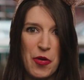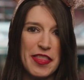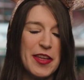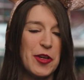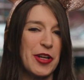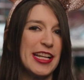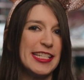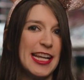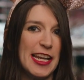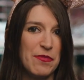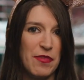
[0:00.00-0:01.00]
and the year
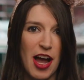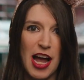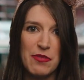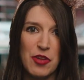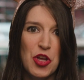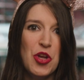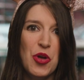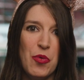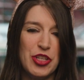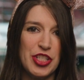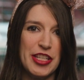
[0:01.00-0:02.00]
1985,
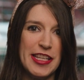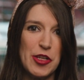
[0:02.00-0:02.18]
which is the